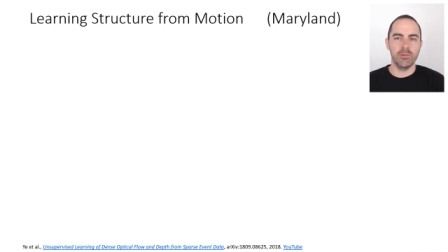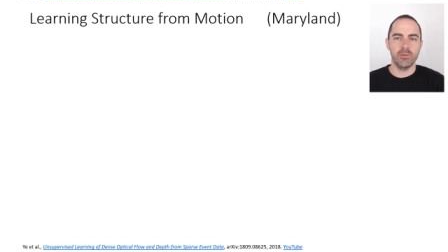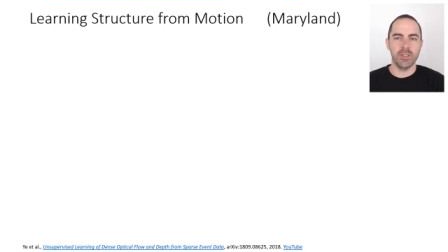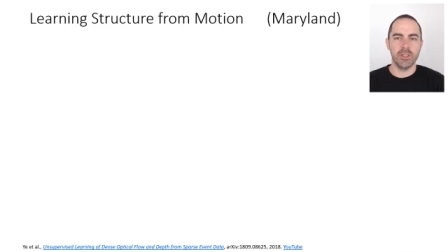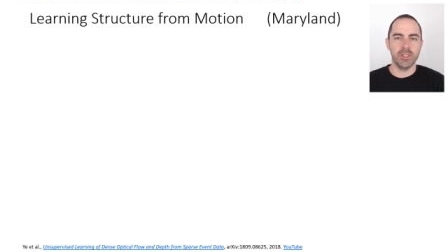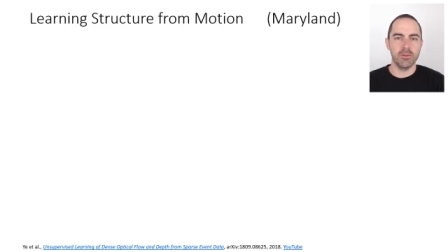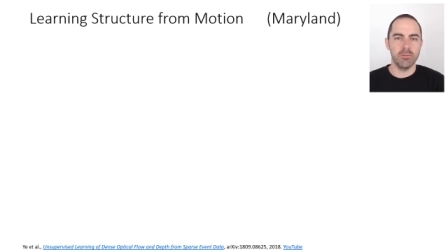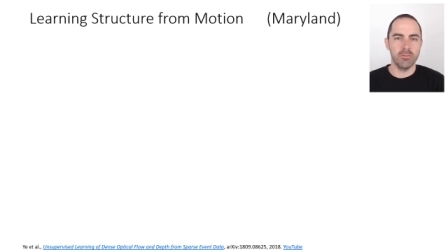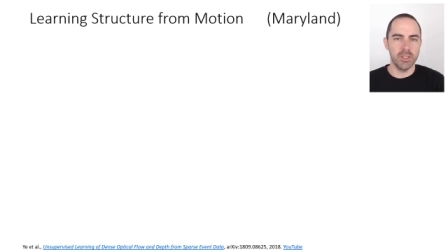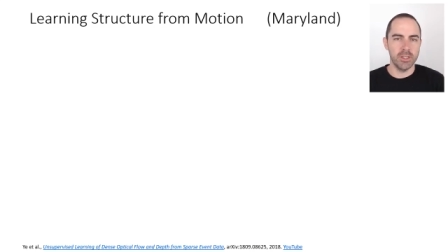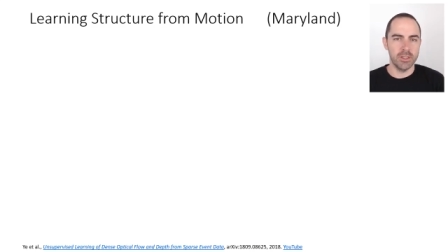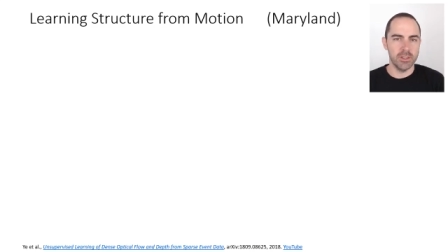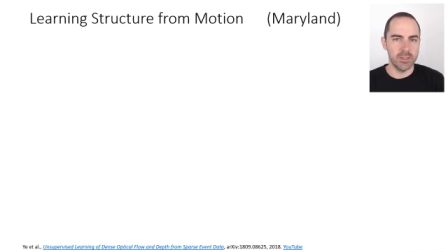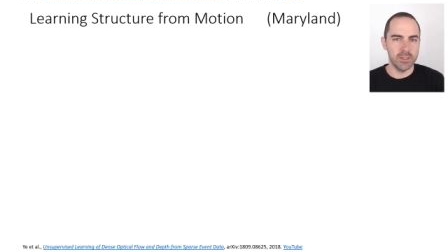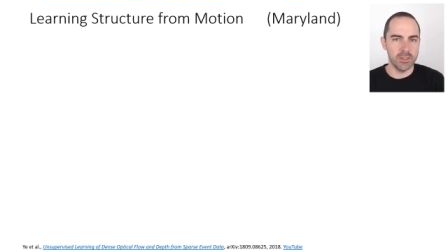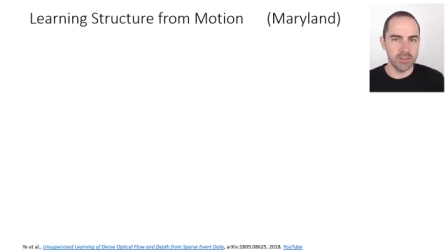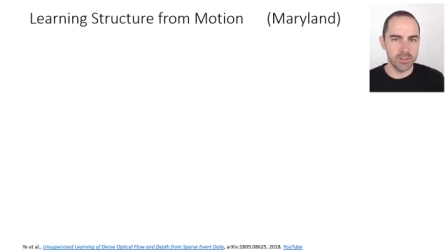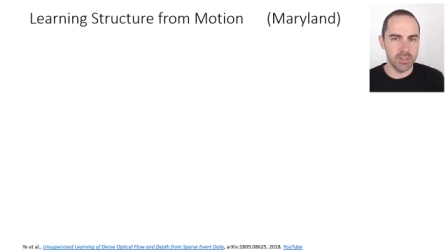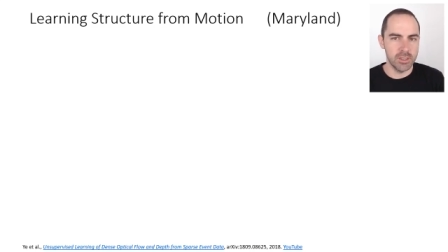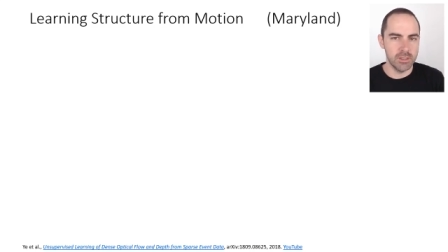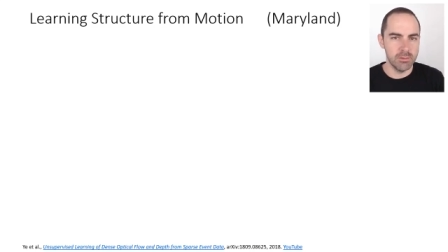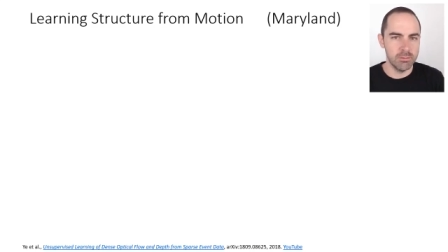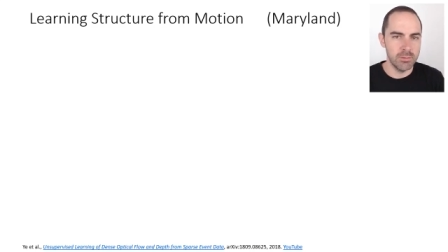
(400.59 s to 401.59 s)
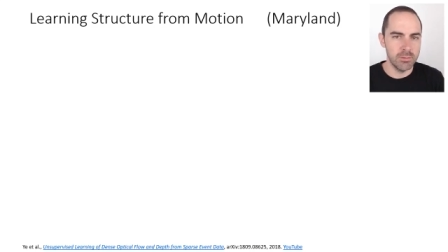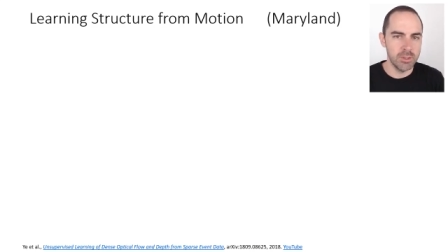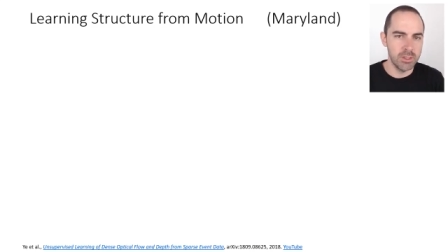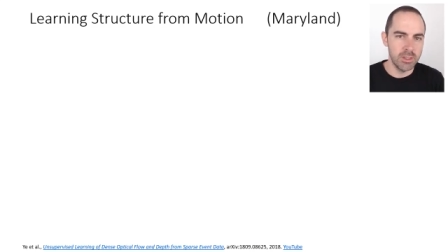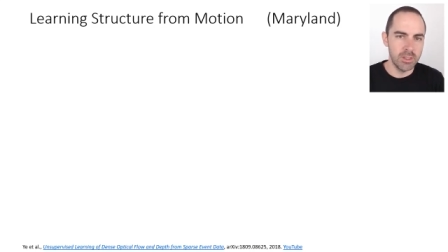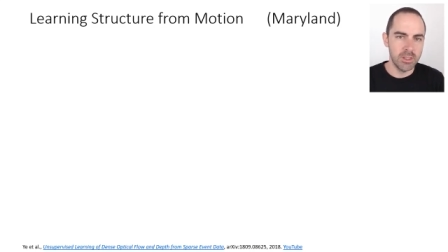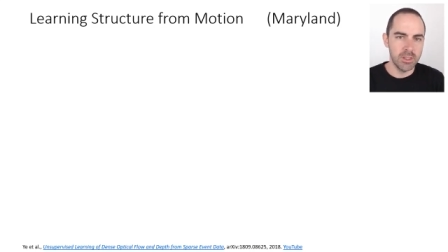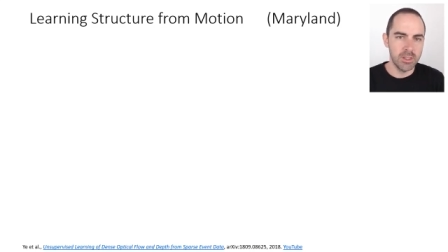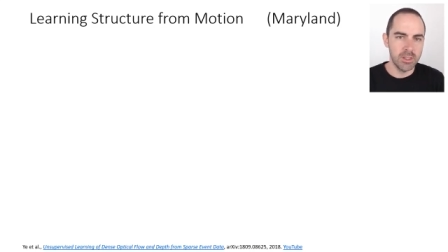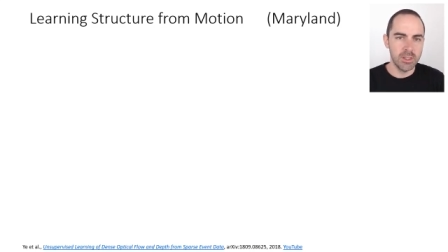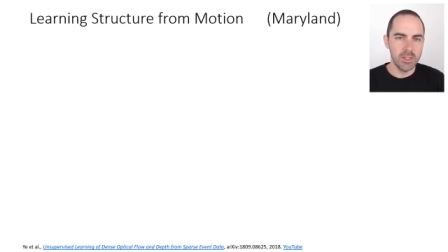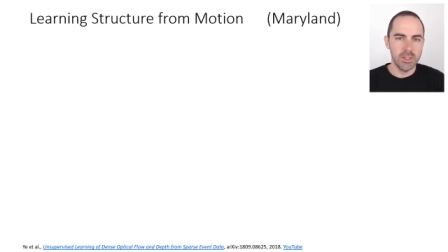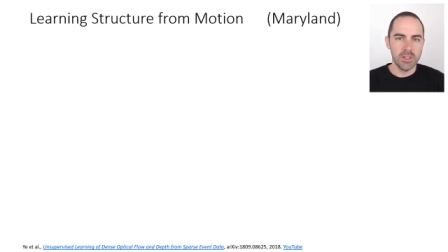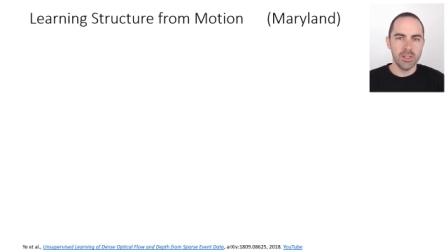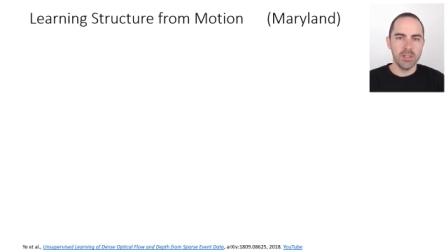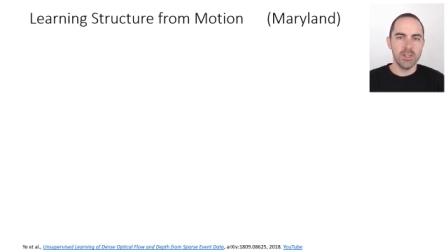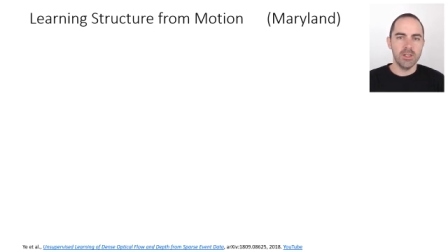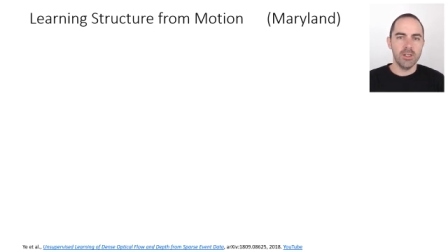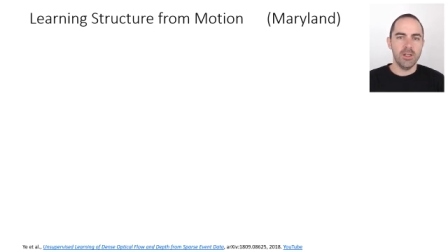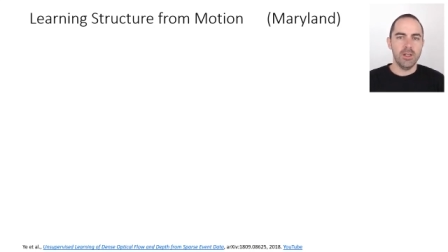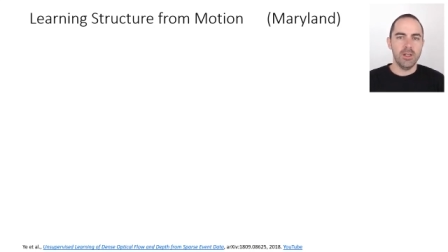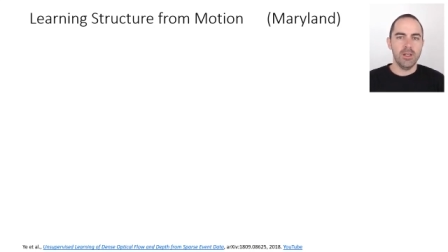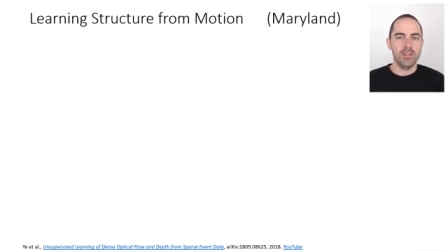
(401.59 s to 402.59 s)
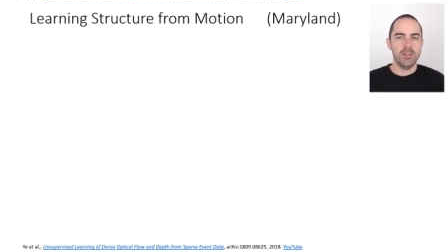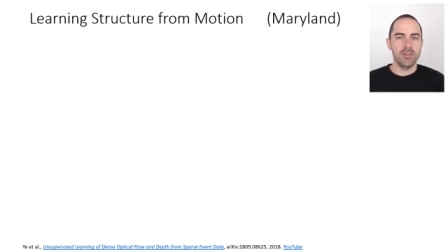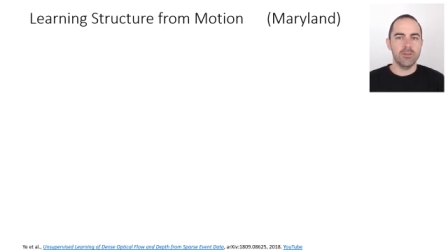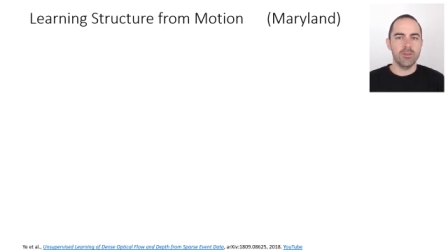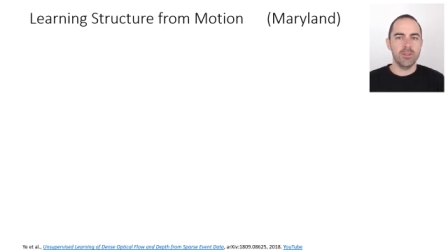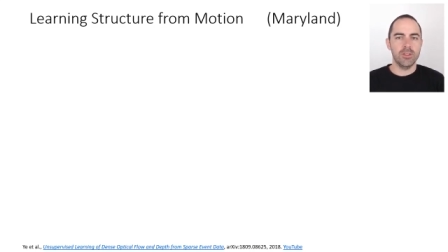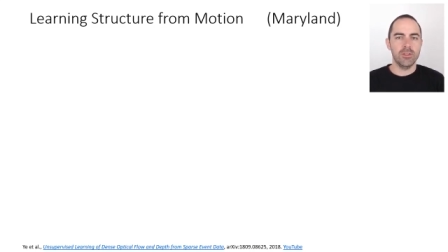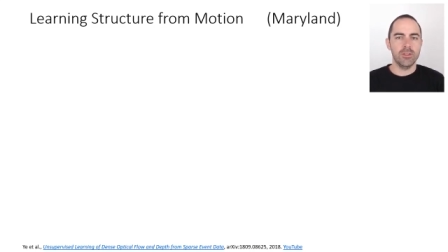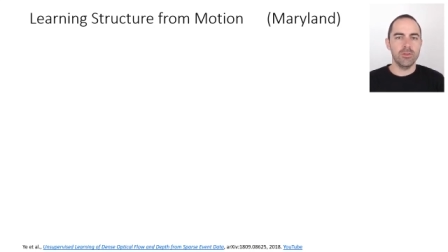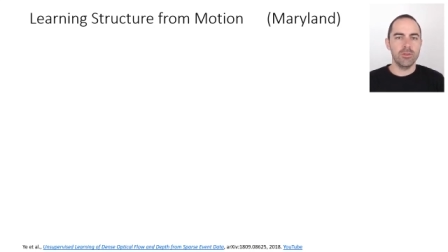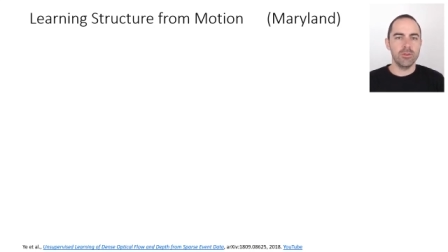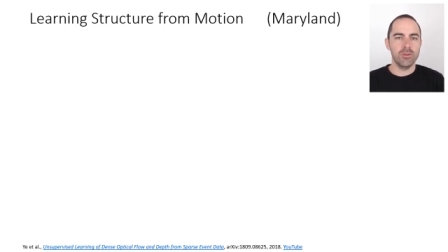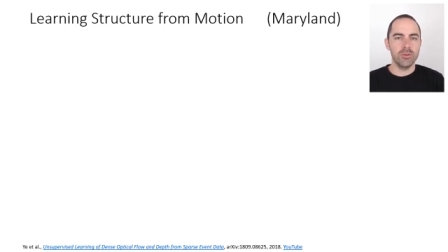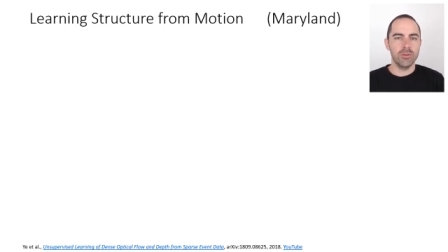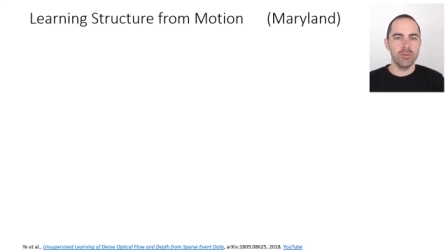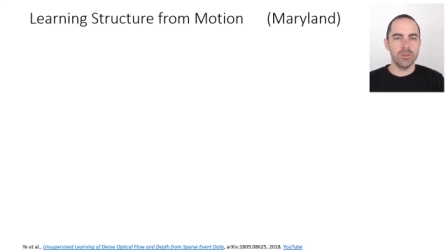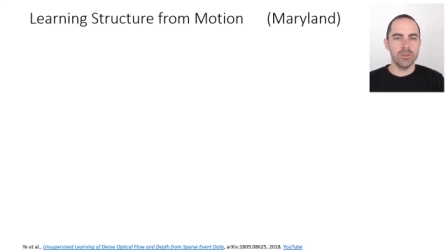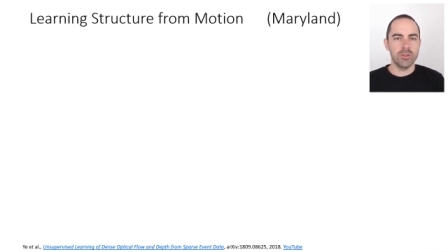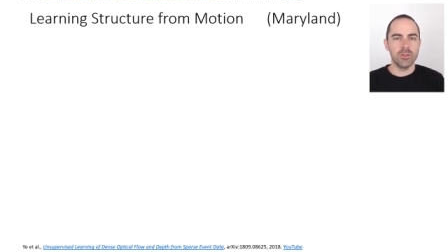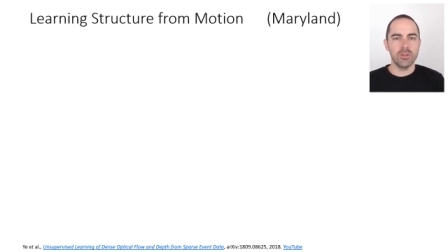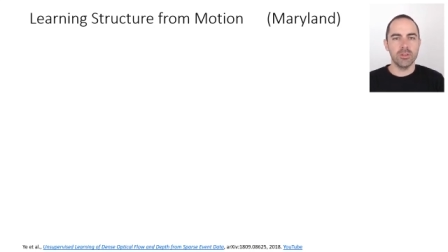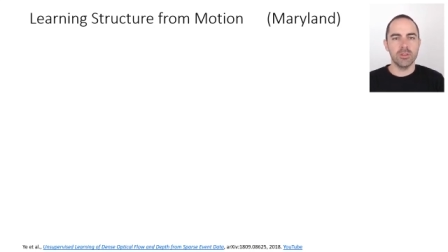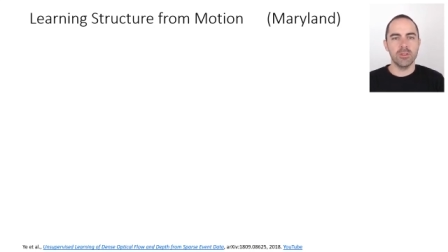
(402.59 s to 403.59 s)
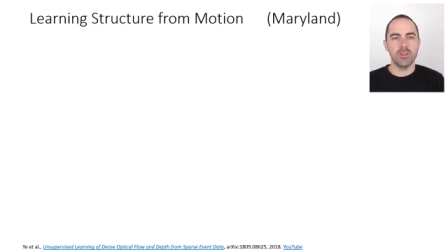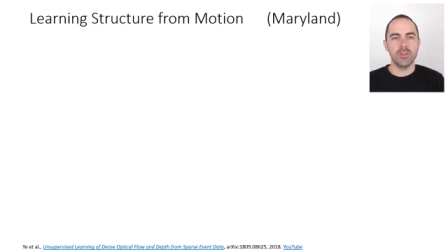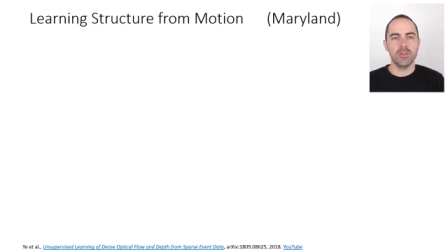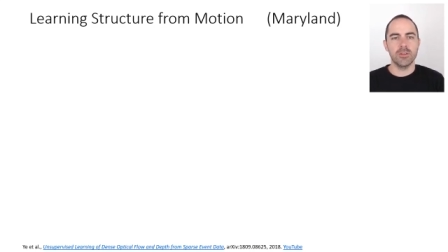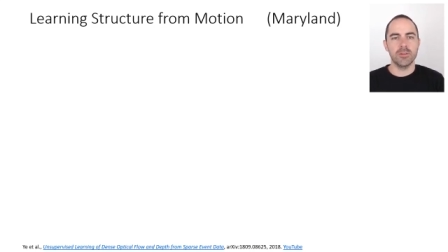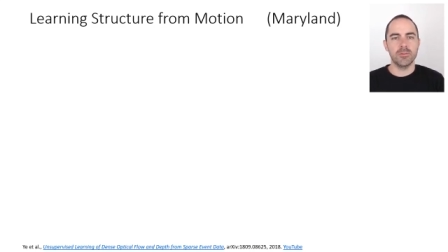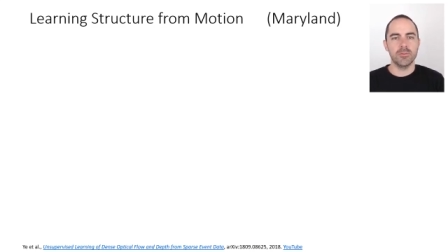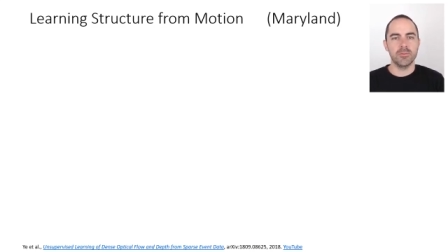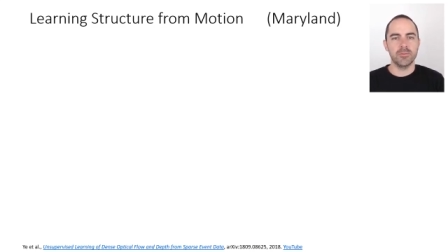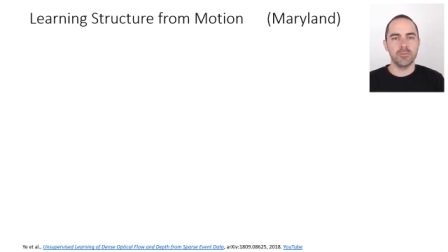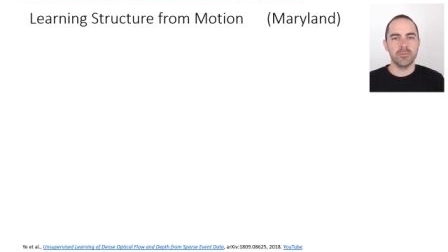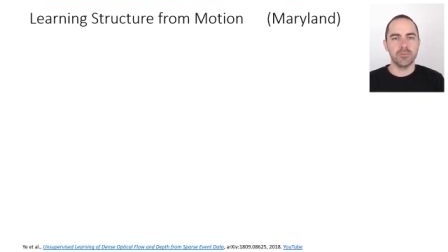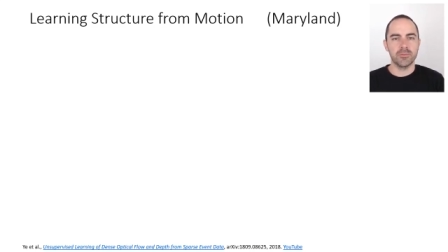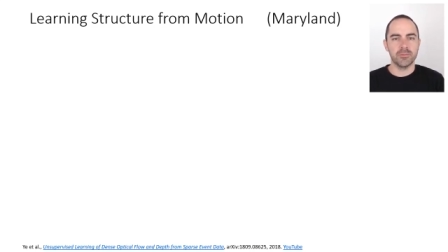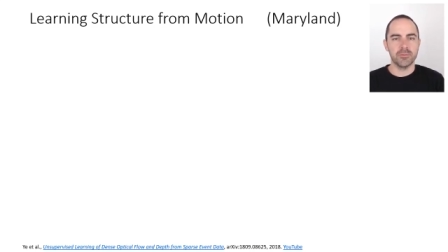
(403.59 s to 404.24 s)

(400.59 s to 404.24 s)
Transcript: we can play this game and try to use um,